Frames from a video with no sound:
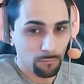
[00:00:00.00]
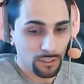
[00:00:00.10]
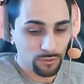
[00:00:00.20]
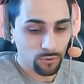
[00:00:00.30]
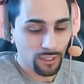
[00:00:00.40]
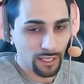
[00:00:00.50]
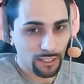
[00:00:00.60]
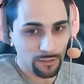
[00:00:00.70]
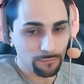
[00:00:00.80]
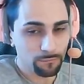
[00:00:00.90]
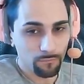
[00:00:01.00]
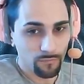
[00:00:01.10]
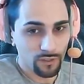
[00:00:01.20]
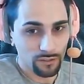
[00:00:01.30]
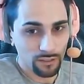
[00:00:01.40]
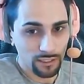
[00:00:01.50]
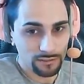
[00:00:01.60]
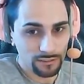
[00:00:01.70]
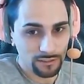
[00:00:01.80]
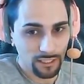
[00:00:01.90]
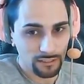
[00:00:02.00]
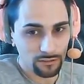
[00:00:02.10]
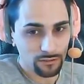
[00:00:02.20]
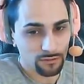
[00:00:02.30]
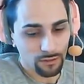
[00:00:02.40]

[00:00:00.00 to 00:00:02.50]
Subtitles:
But you can, as I said,